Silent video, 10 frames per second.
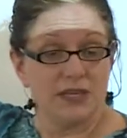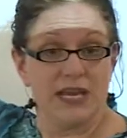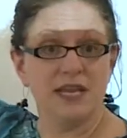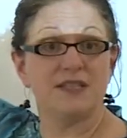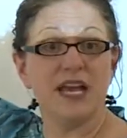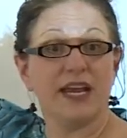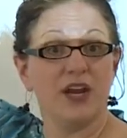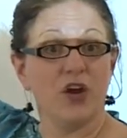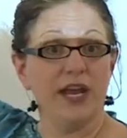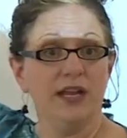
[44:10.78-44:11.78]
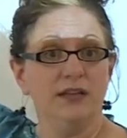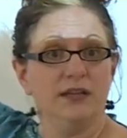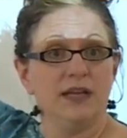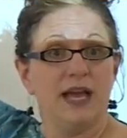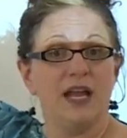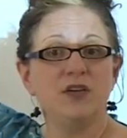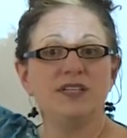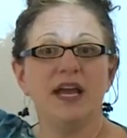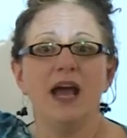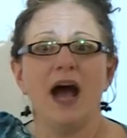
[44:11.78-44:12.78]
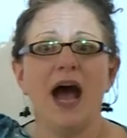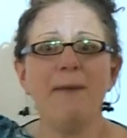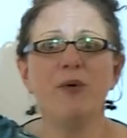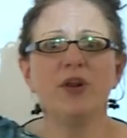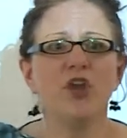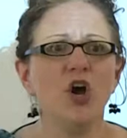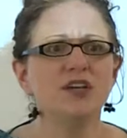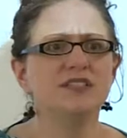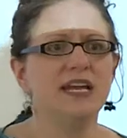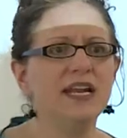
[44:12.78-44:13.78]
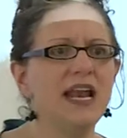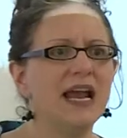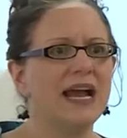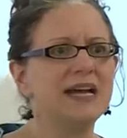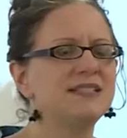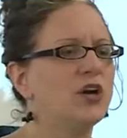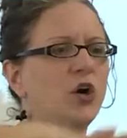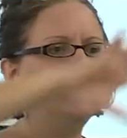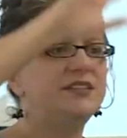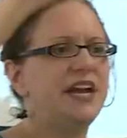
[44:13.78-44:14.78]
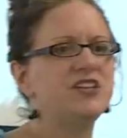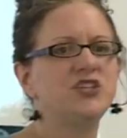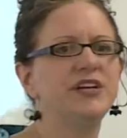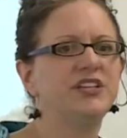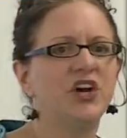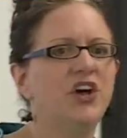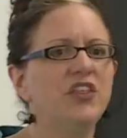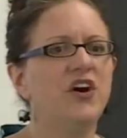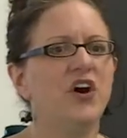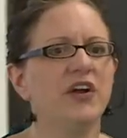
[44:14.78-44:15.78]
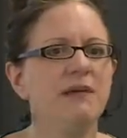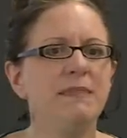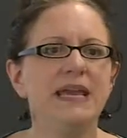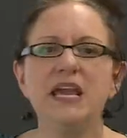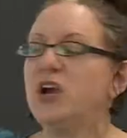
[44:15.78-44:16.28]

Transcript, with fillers: in second grade, and you say, ay por Dios, tiene la casa con techo y todo, y mi